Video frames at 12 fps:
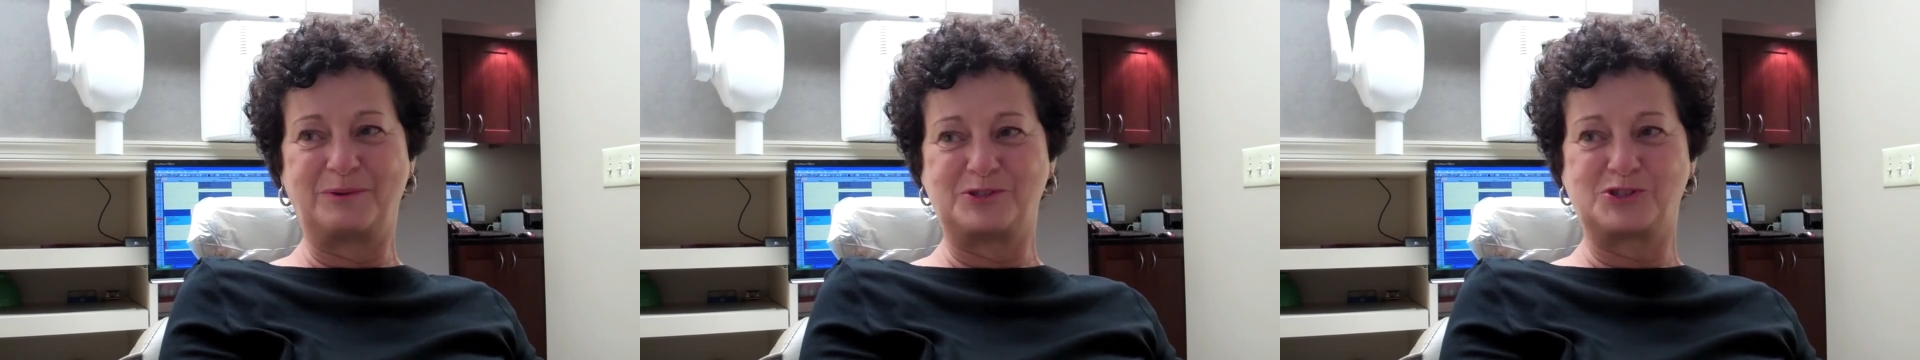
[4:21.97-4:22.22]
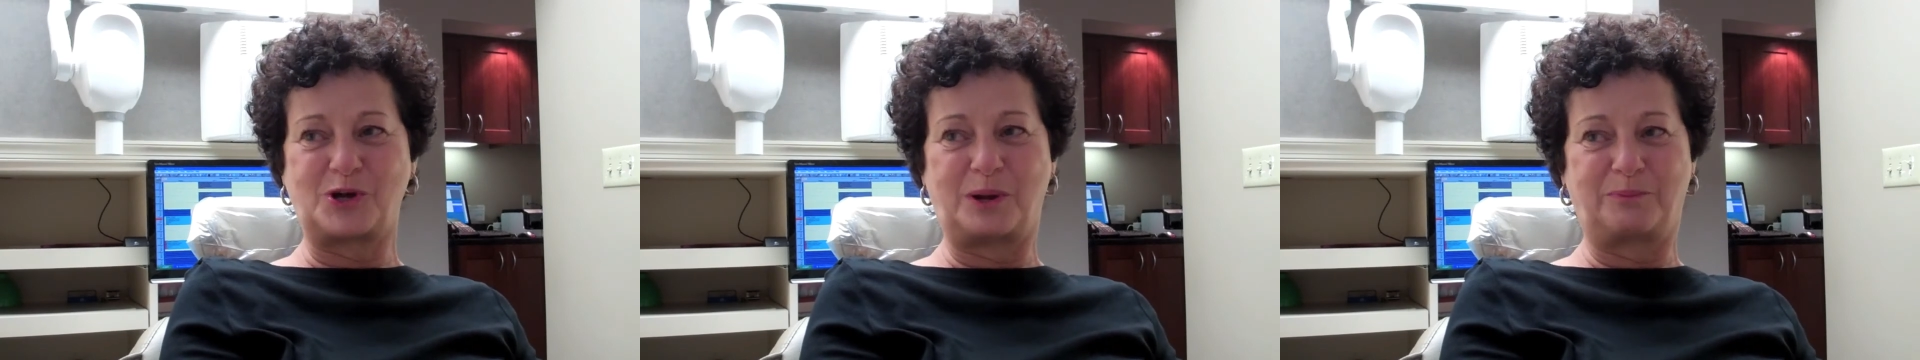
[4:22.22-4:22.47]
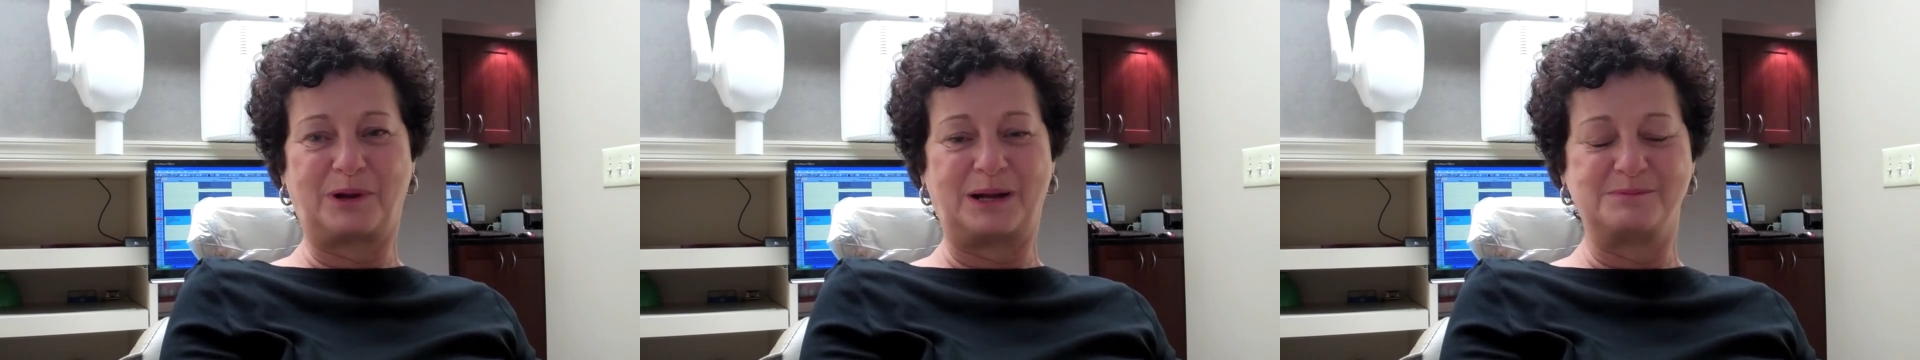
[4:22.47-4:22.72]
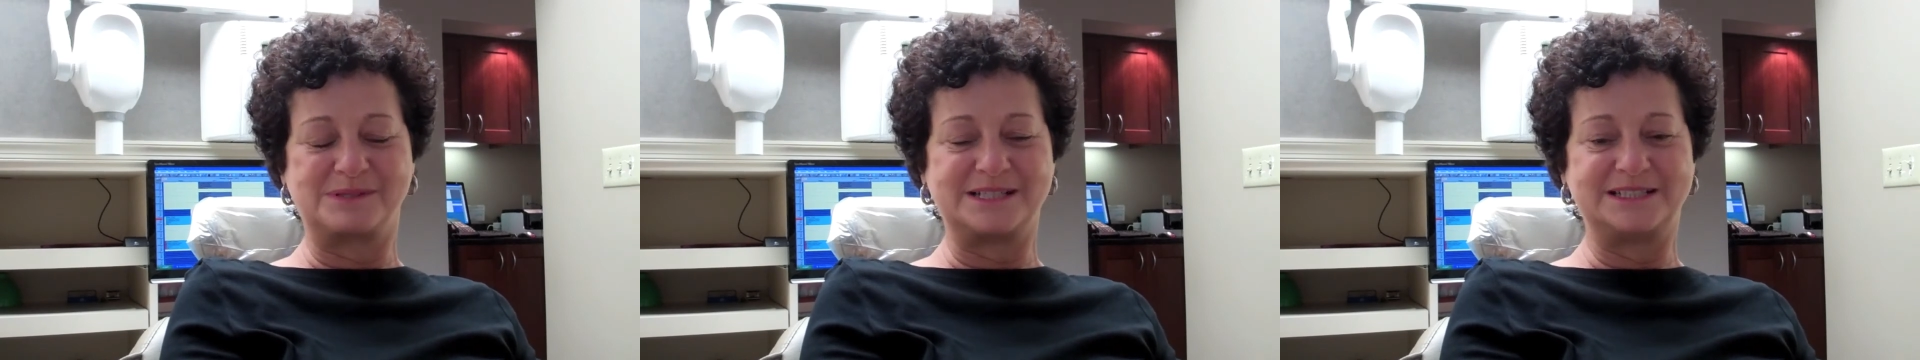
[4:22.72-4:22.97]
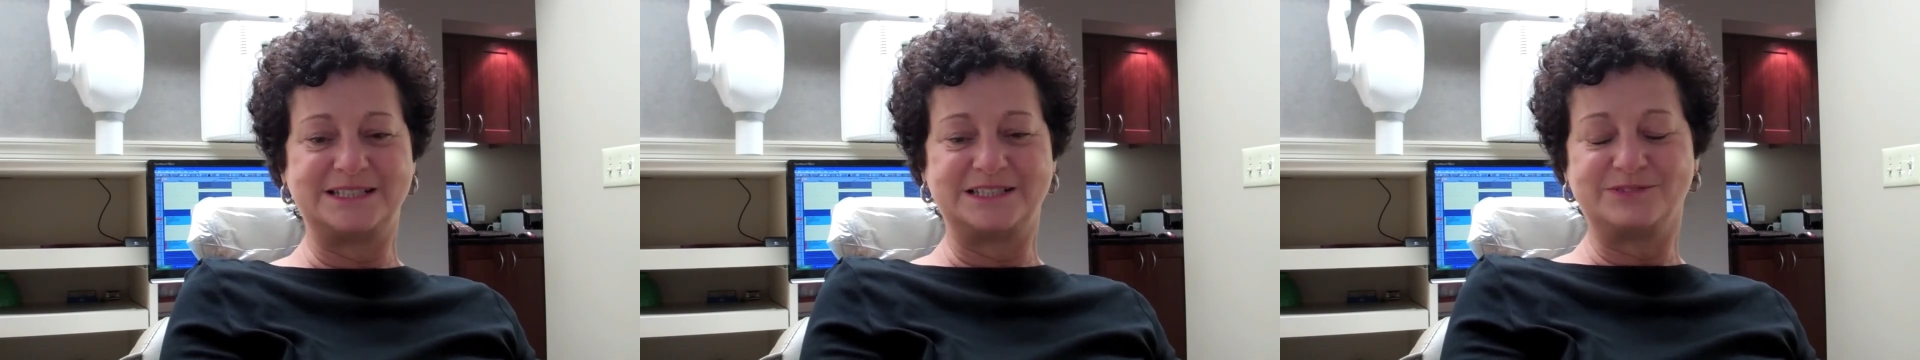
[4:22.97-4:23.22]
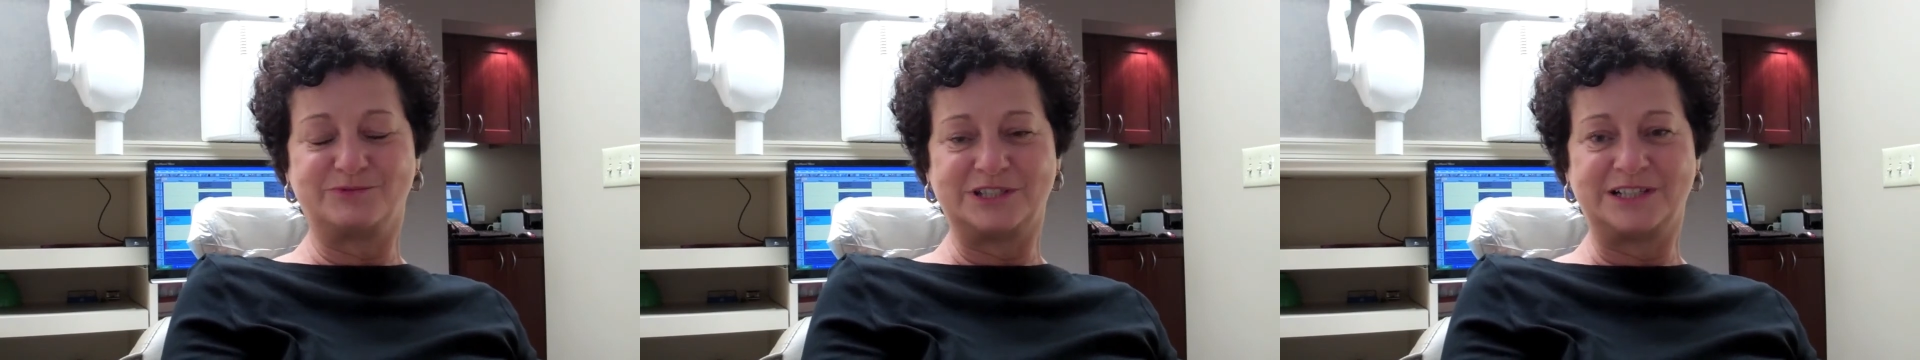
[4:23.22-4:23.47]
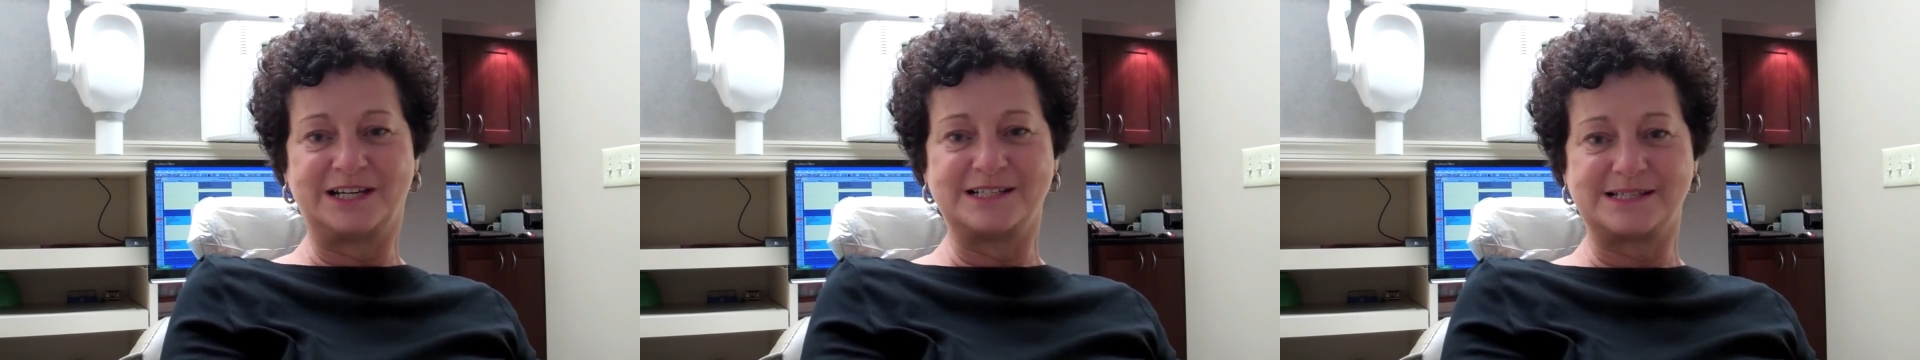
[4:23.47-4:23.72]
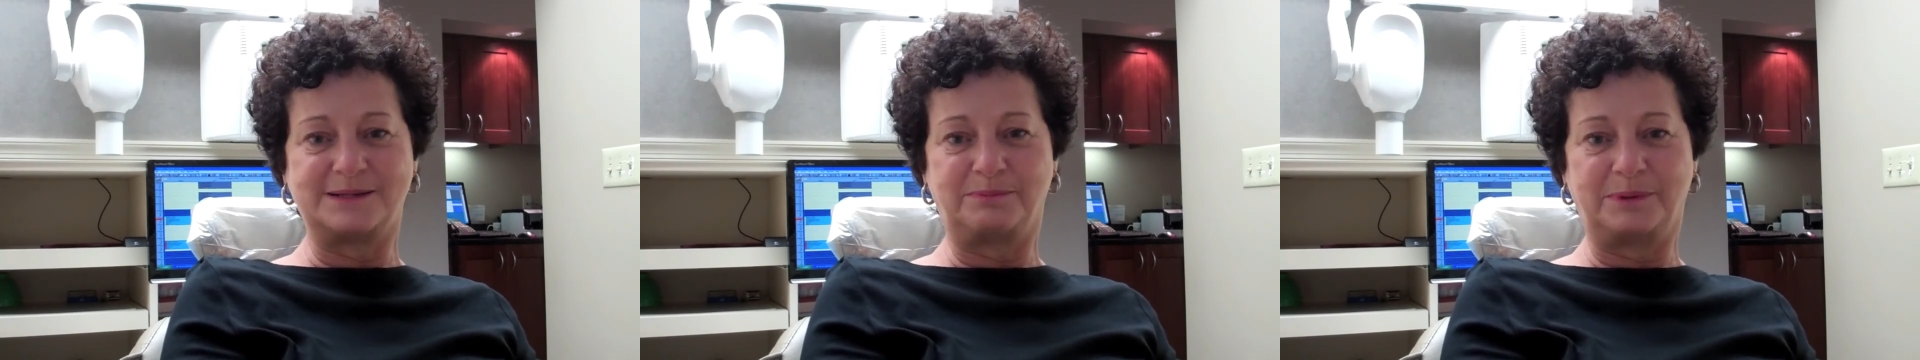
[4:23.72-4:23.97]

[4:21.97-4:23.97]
with jaw problems and didn't realize it,